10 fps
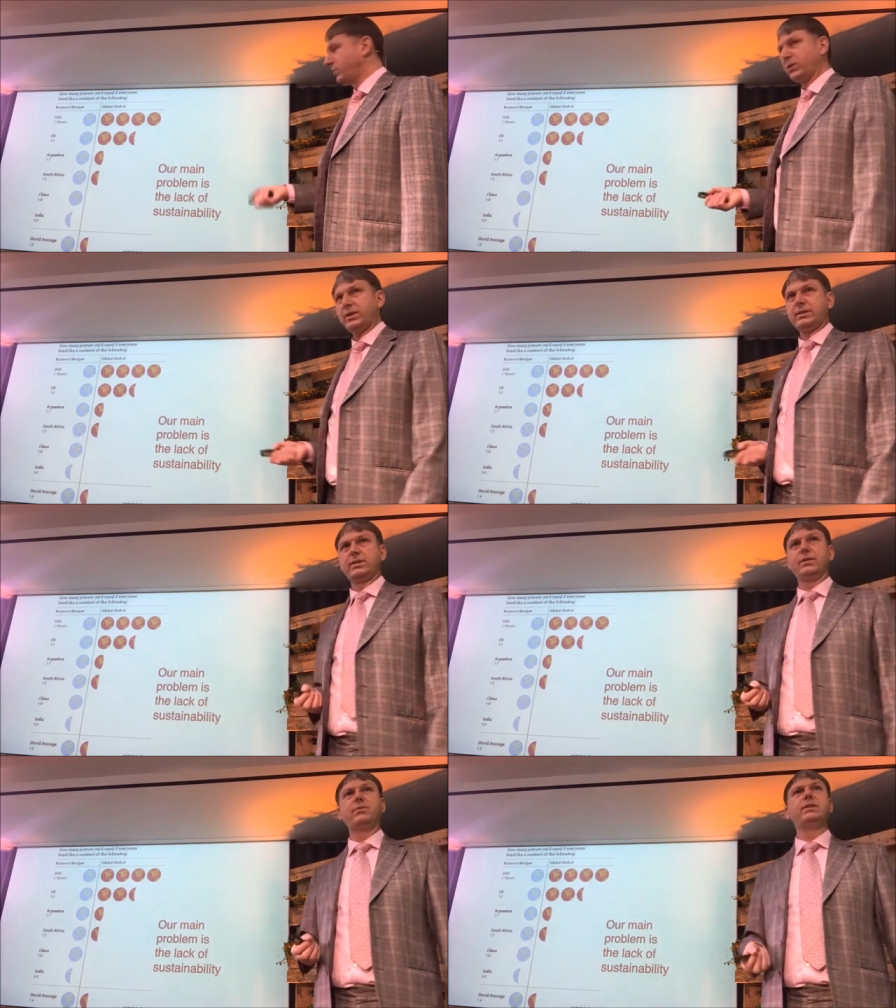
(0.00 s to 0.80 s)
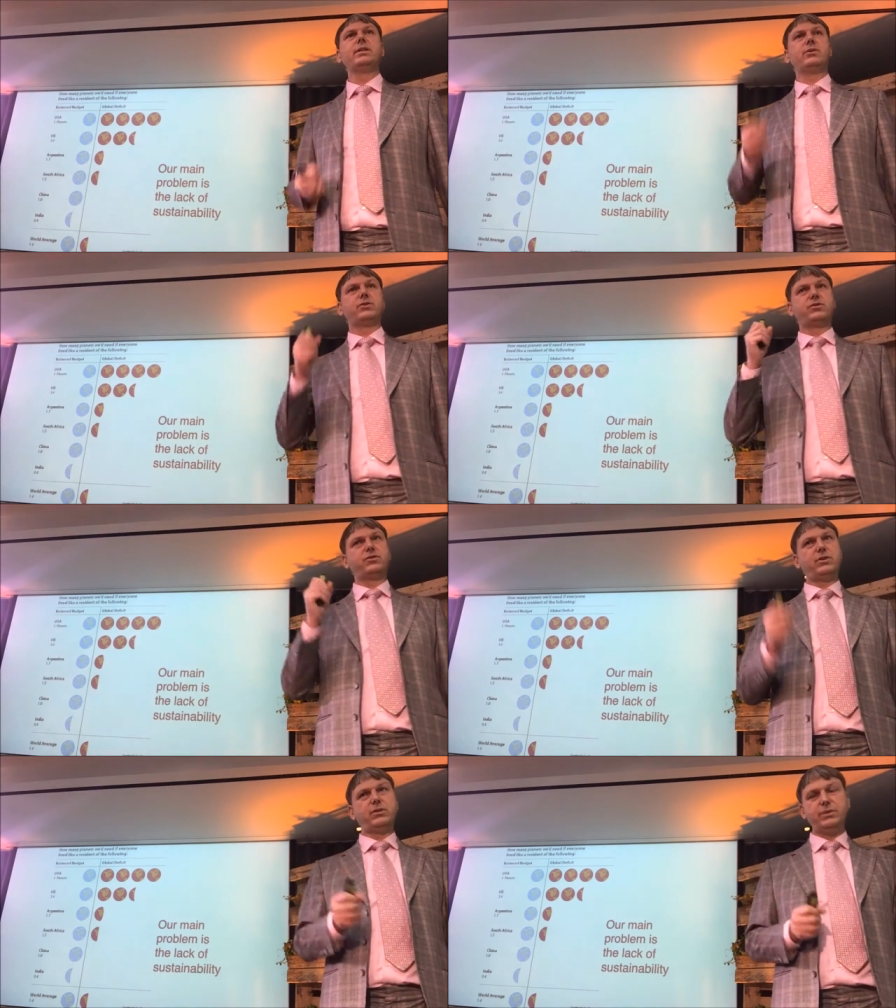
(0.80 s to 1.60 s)
the world. If we don't
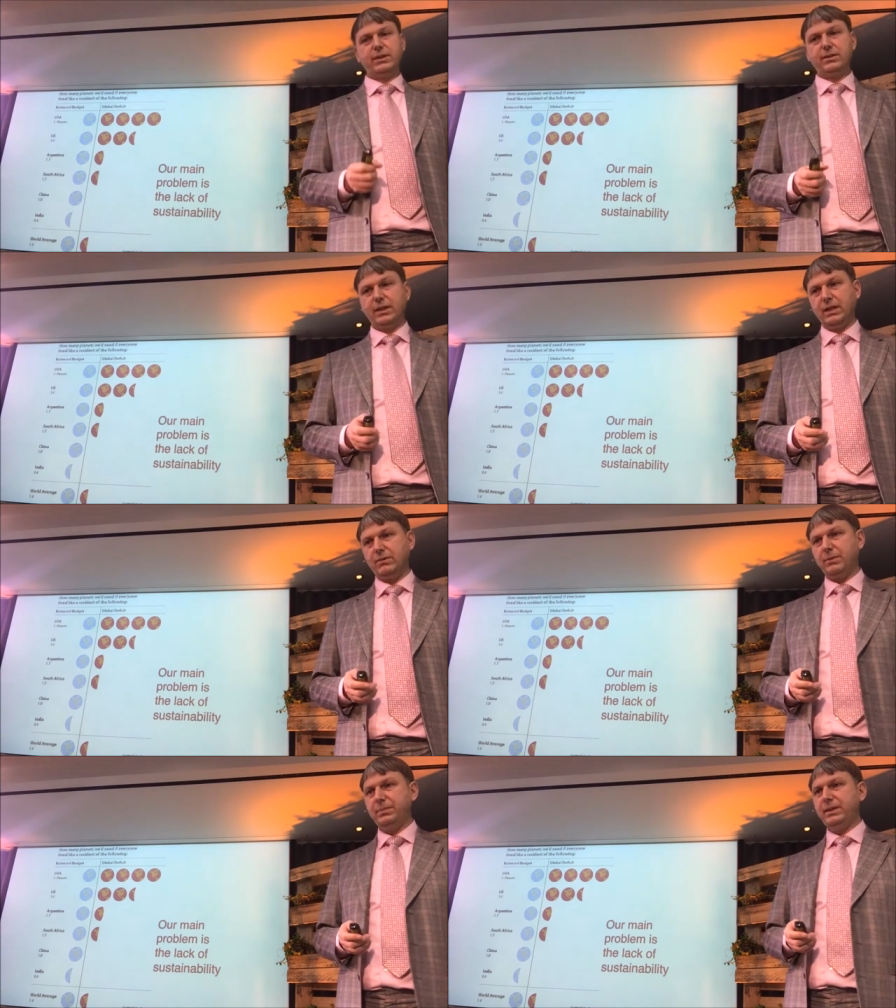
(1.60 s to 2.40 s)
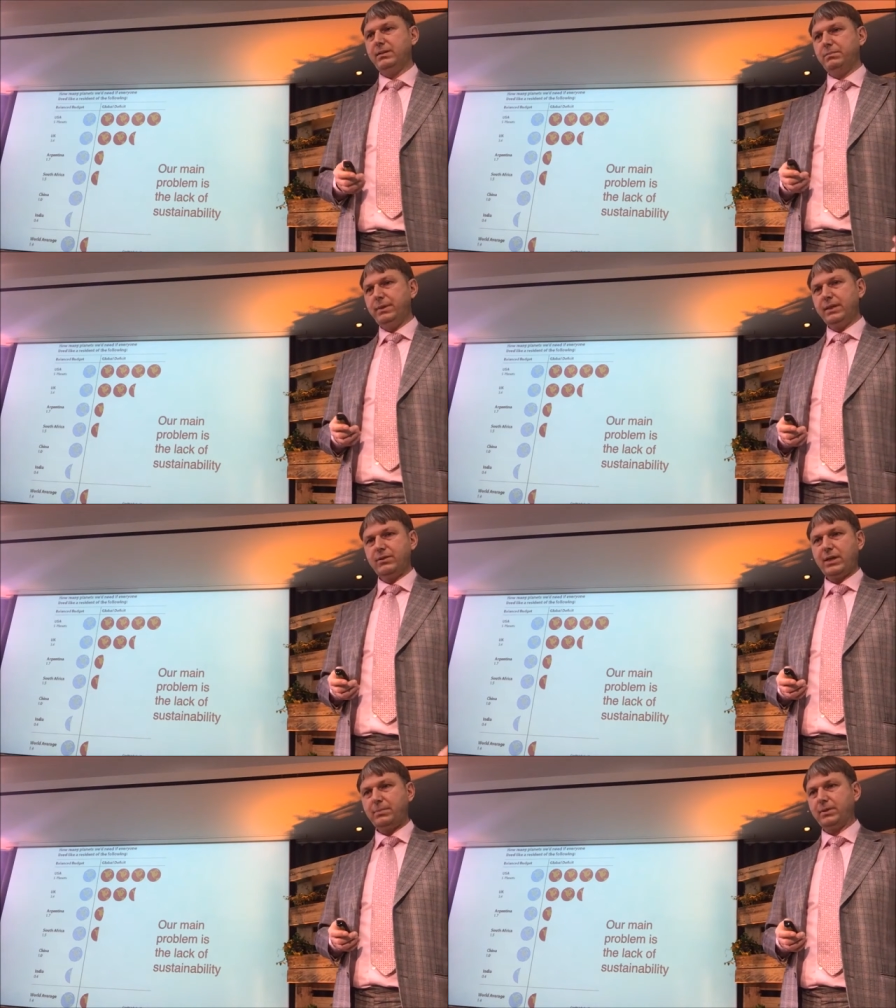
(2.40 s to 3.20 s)
solve it, we'll be in
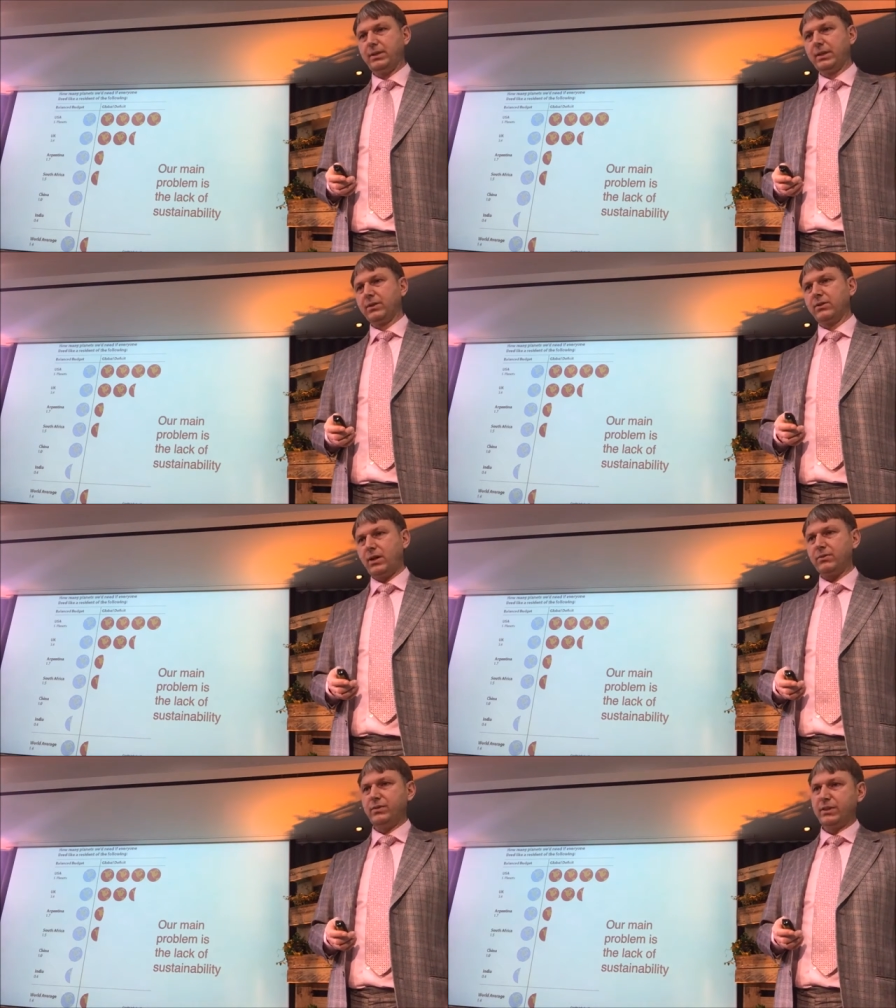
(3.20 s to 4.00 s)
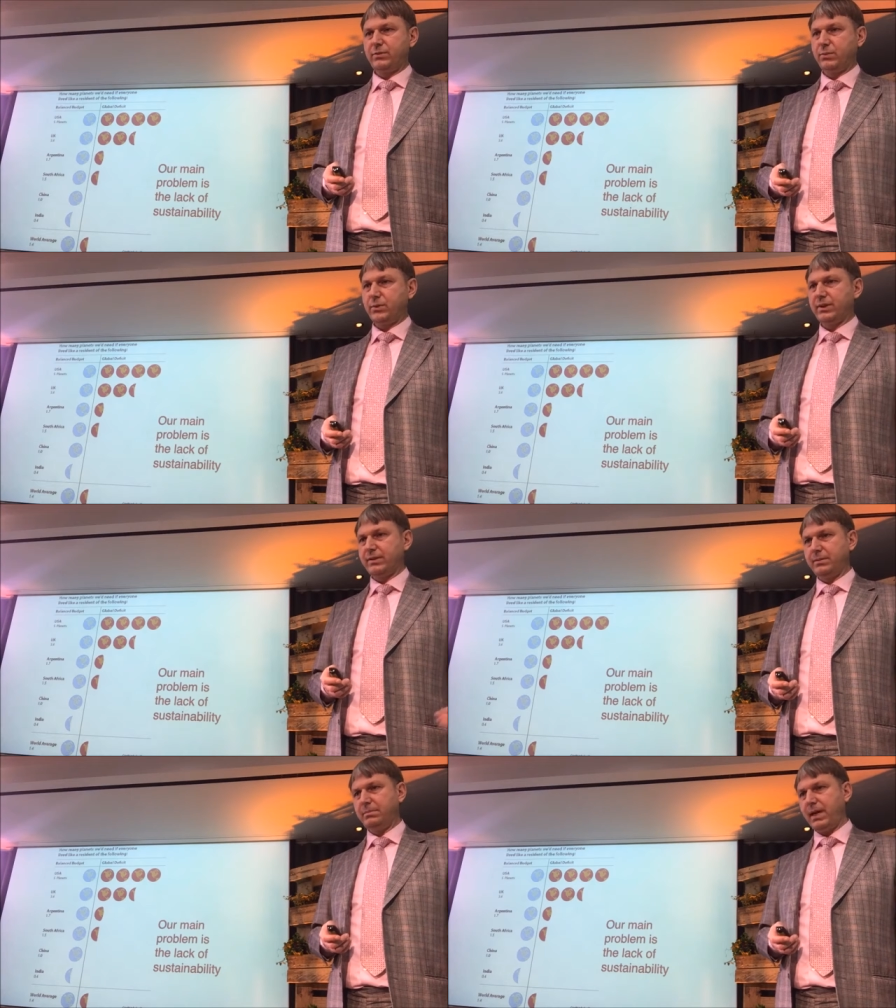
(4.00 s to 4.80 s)
big trouble. Conflicts,
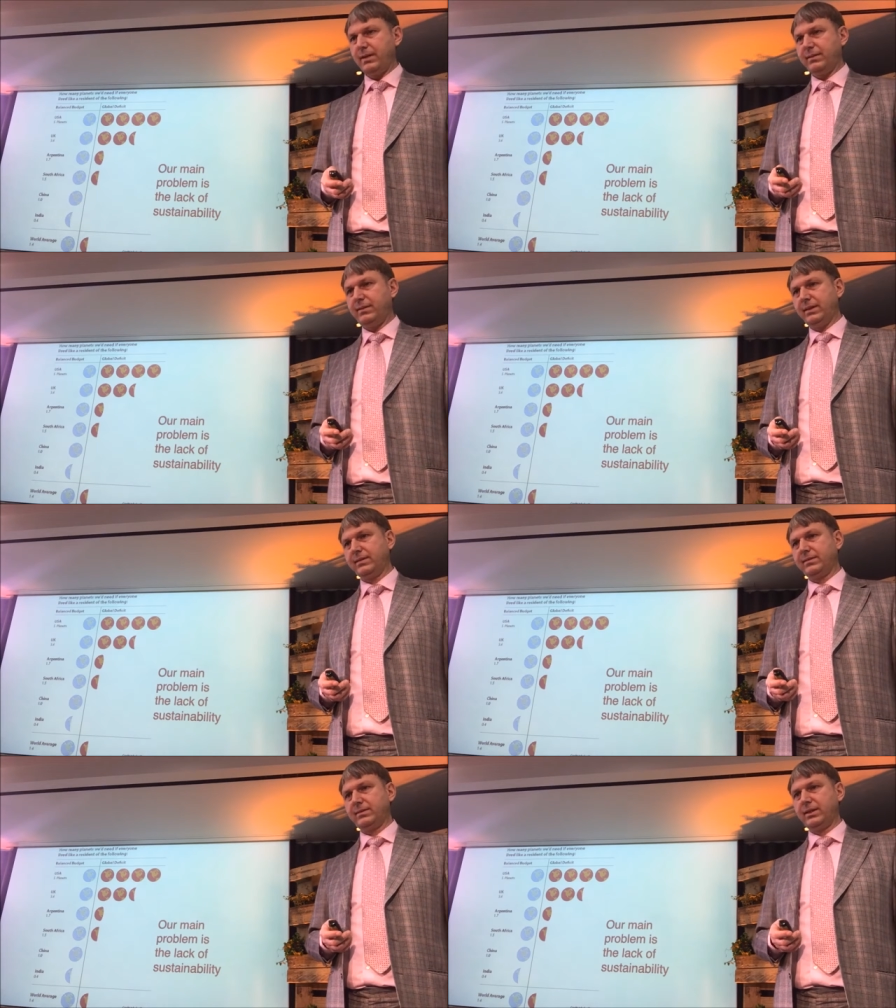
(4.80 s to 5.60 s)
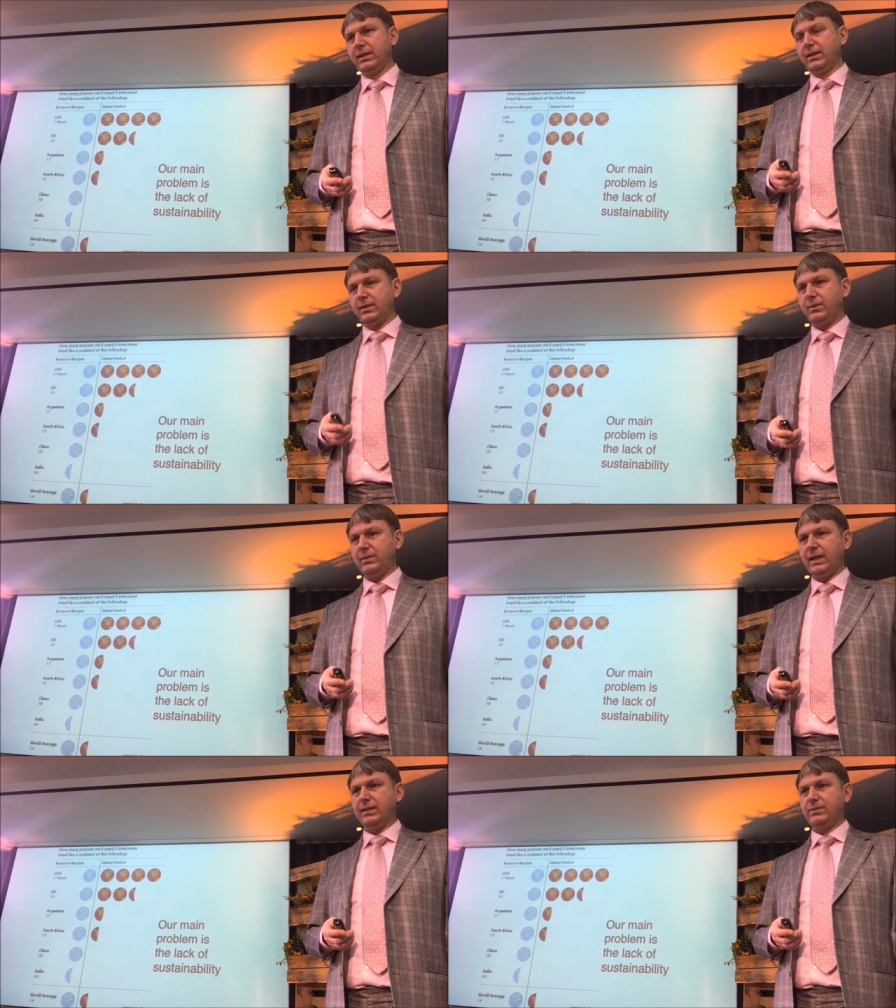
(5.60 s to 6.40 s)
wars, and bad things
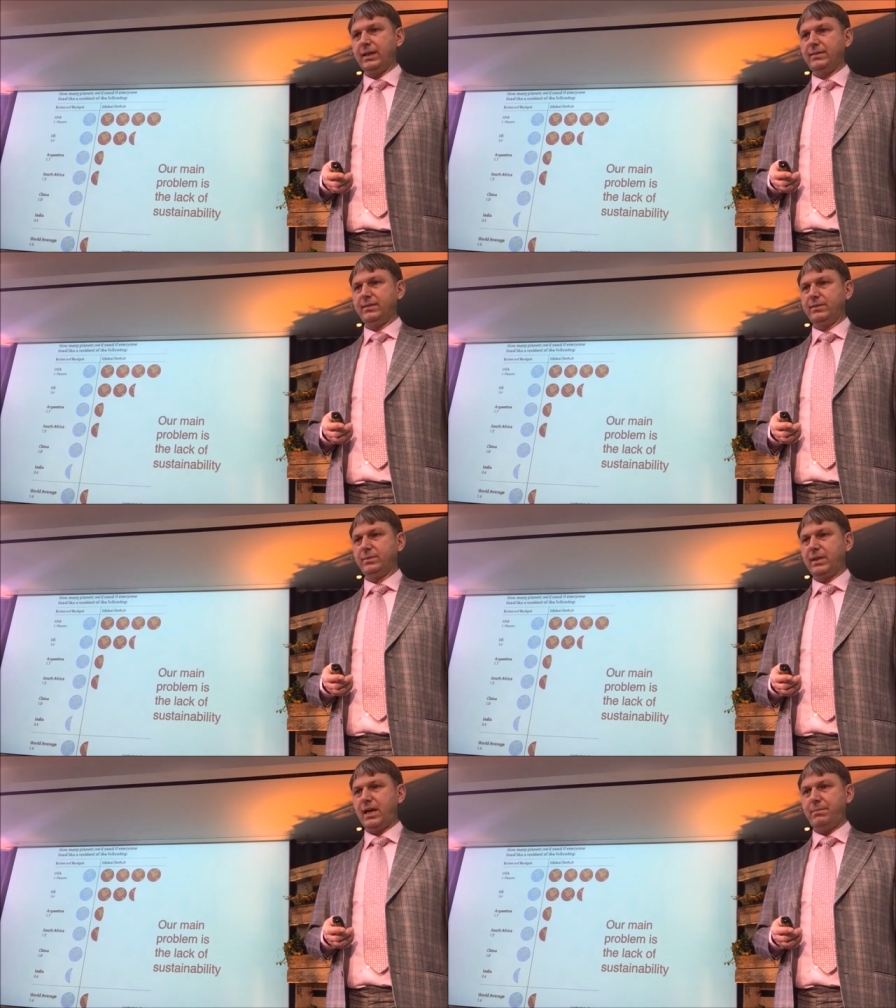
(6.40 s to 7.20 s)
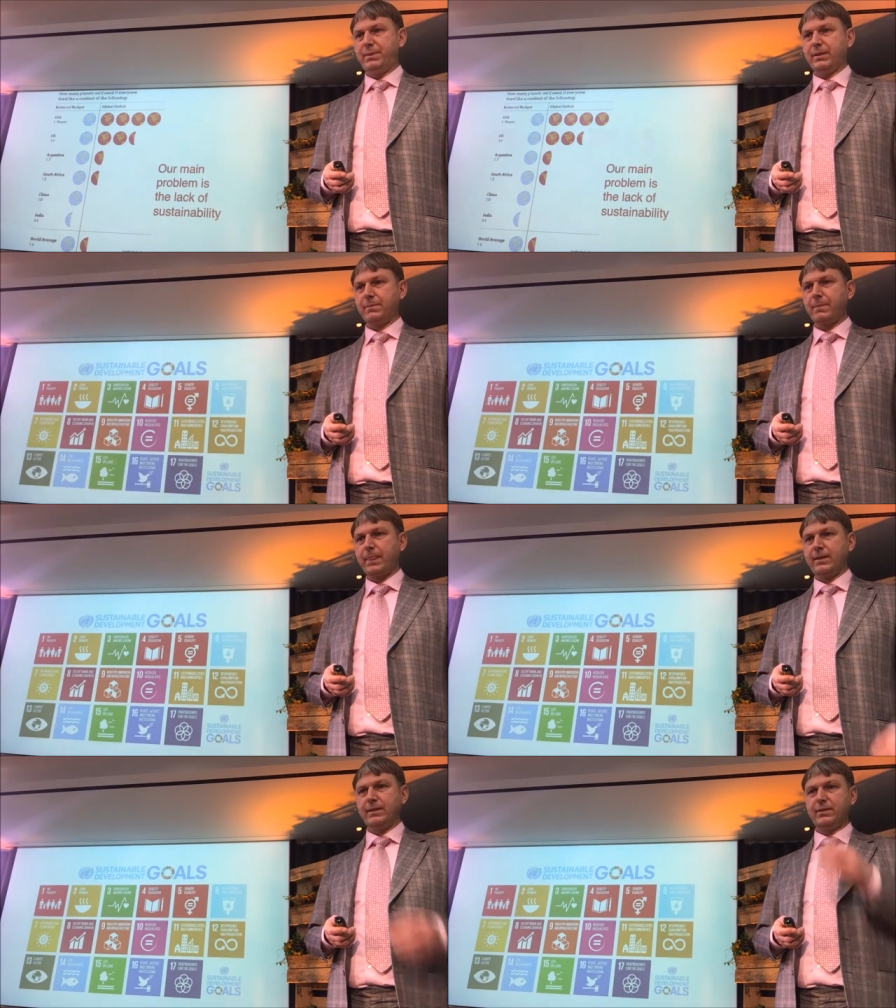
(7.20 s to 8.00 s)
like crisis will happen.
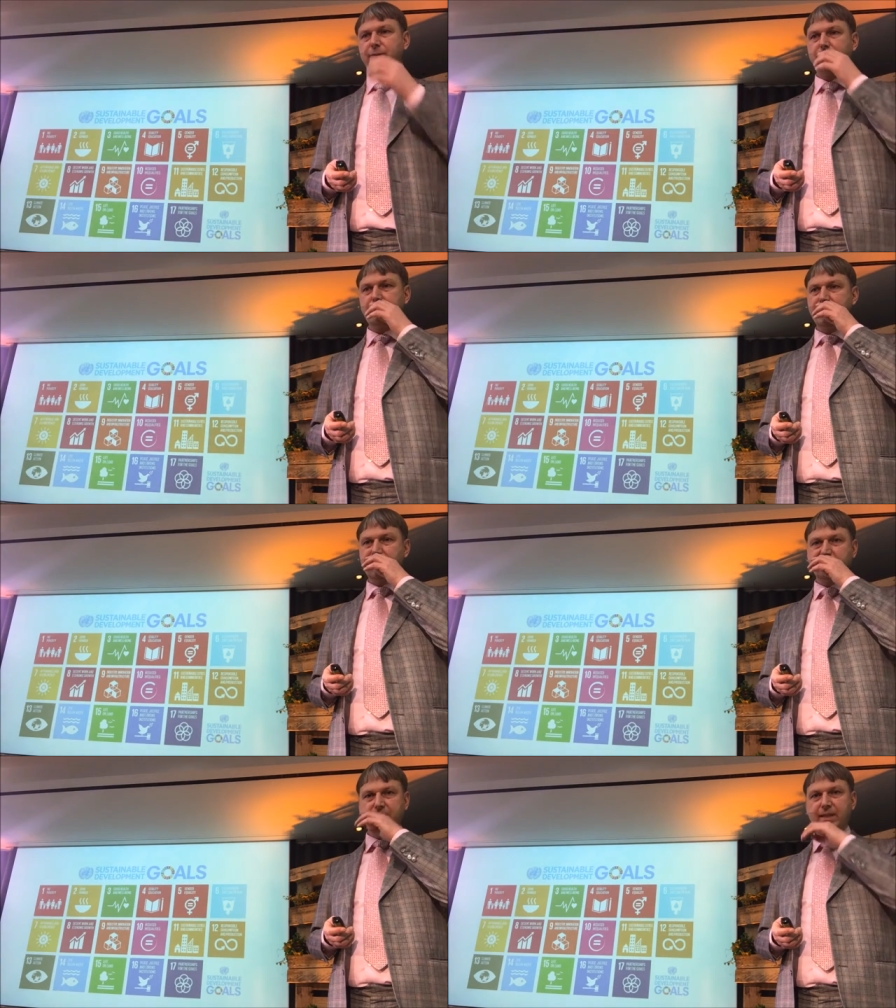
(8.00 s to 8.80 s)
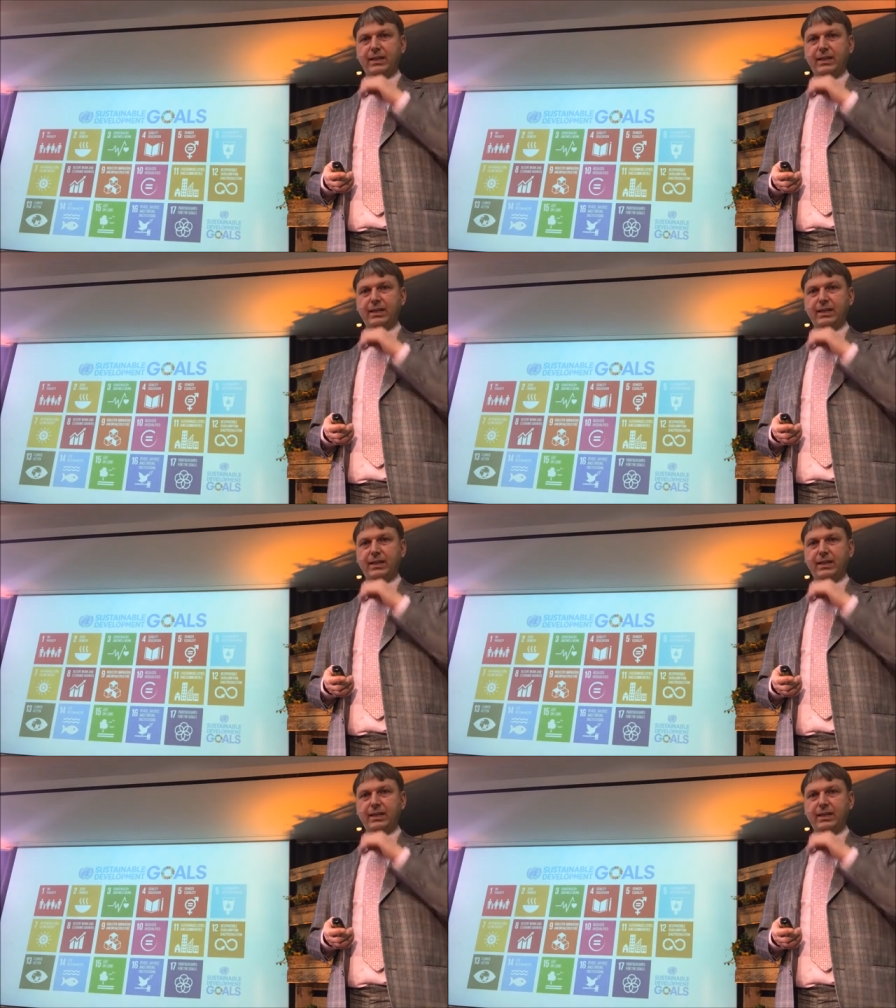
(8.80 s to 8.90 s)
That's why we have the